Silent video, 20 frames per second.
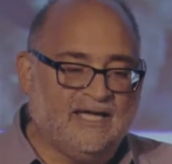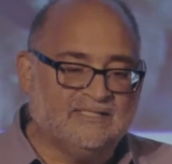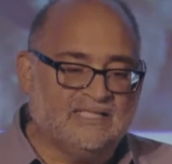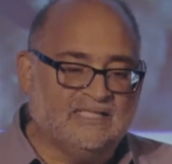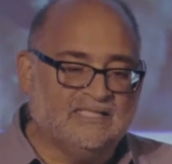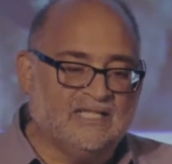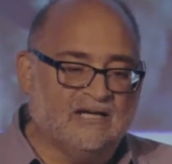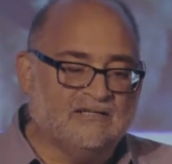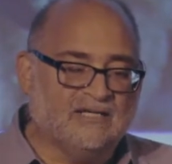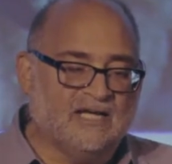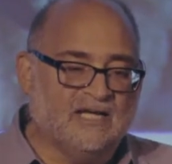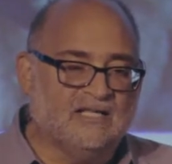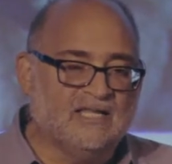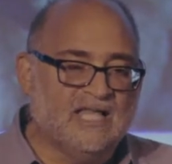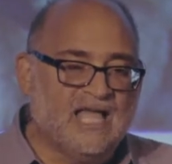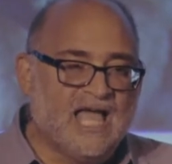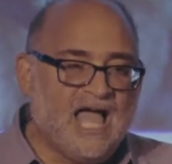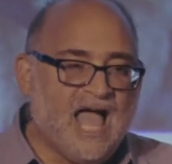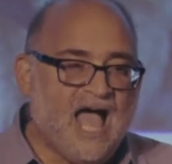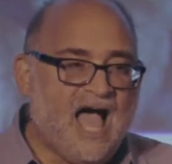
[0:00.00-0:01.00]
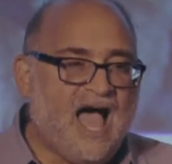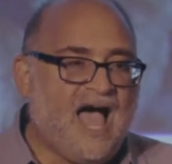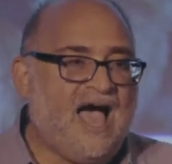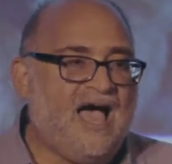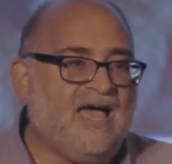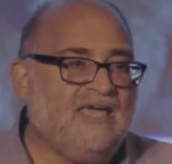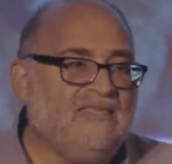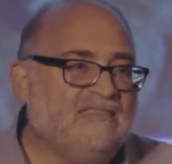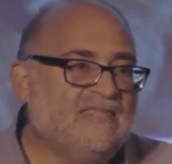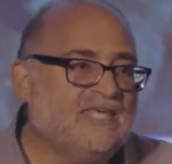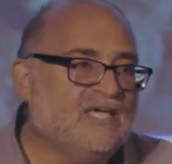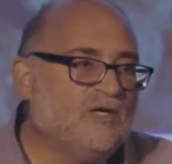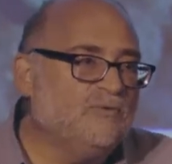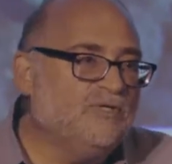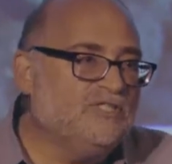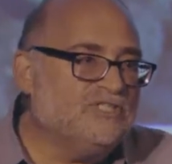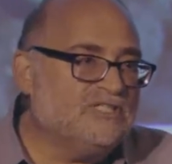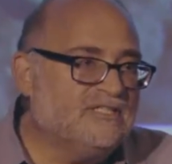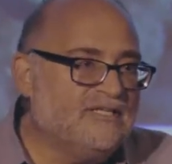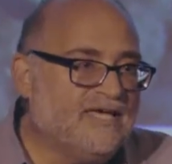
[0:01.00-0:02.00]
I said to Arnell, I think
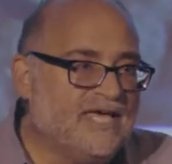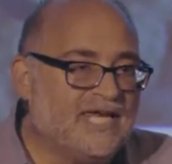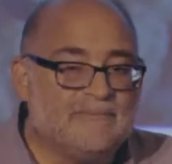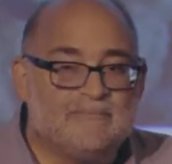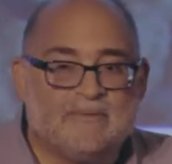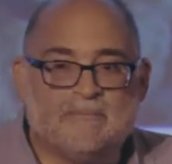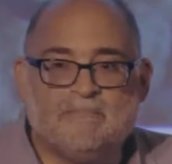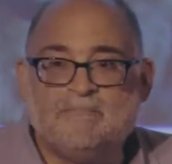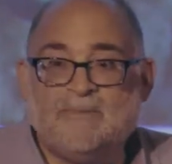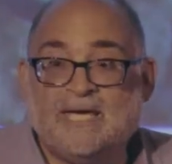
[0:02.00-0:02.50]
we should get him a